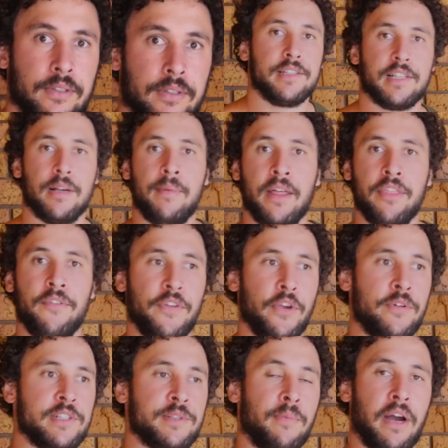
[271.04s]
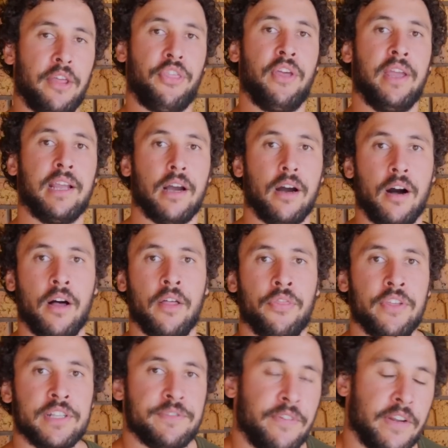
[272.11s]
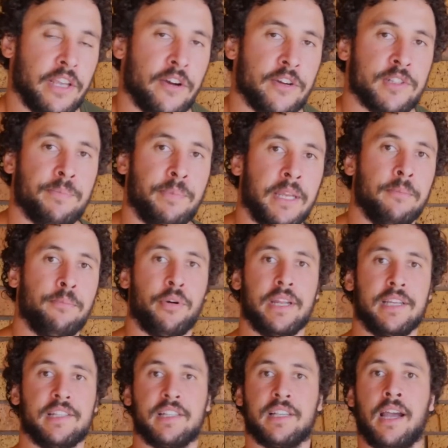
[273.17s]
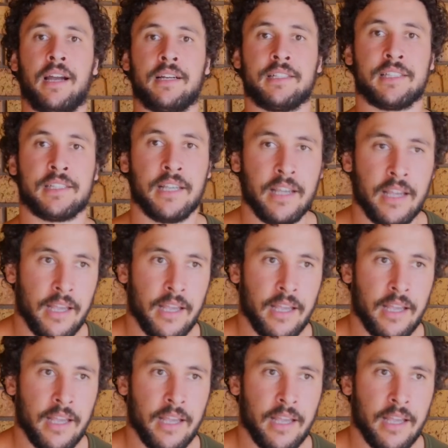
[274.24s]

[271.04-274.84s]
Some other viewers might think, oh, this video has been pretty scucks.